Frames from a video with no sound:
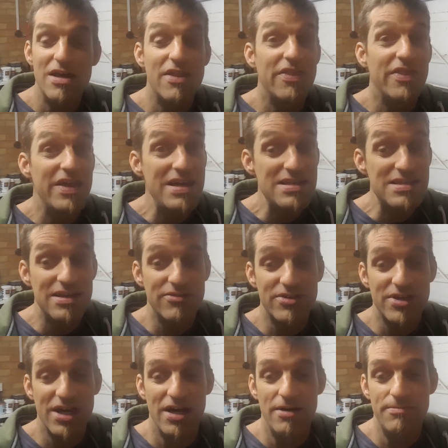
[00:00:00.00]
These have
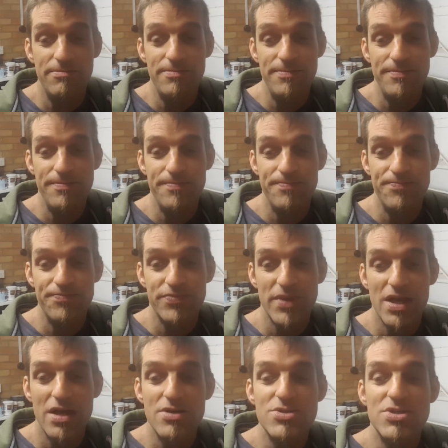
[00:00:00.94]
come
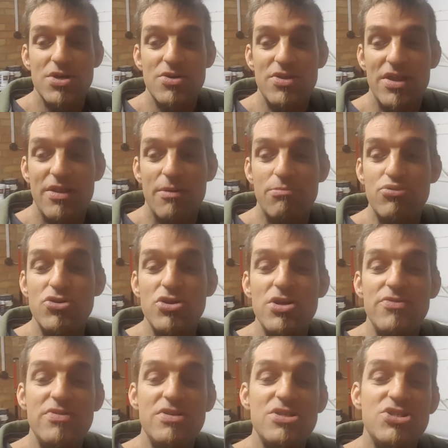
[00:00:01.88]
so that the
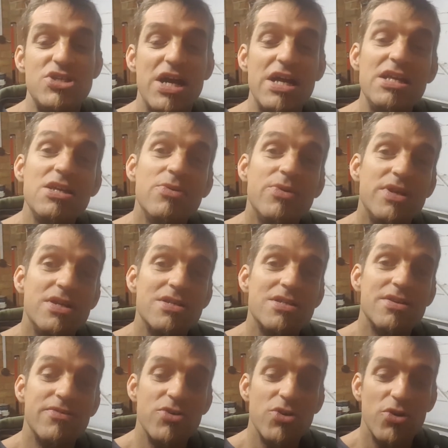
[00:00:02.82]
proven
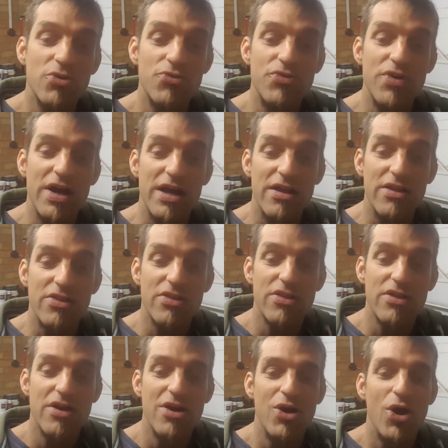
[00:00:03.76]
genuineness of your faith,
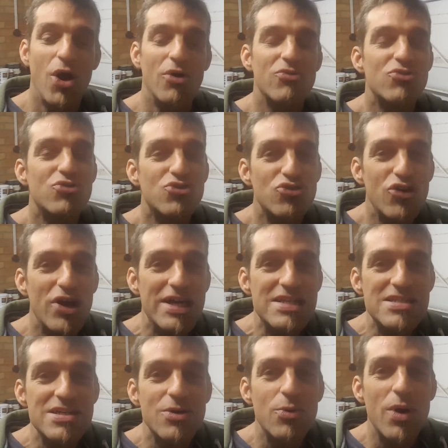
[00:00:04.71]
of
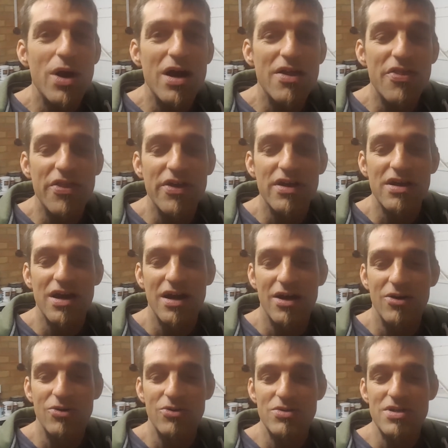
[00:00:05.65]
greater worth than
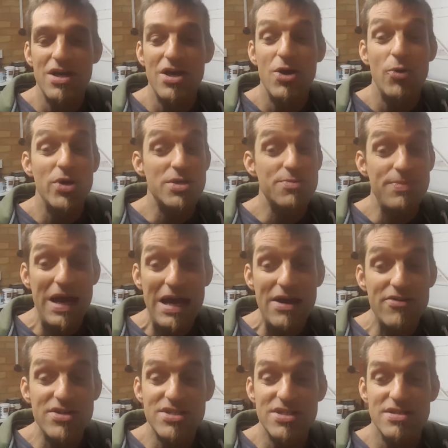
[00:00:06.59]
gold, which
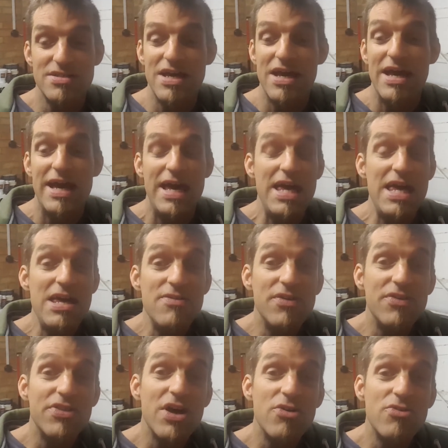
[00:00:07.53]
perishes
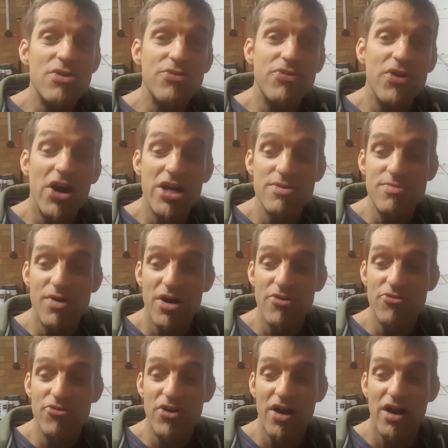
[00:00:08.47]
even though refined by
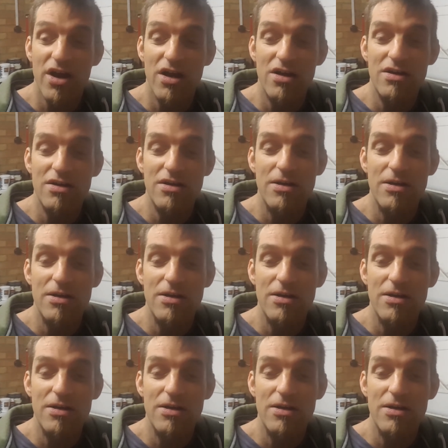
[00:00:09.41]
fire,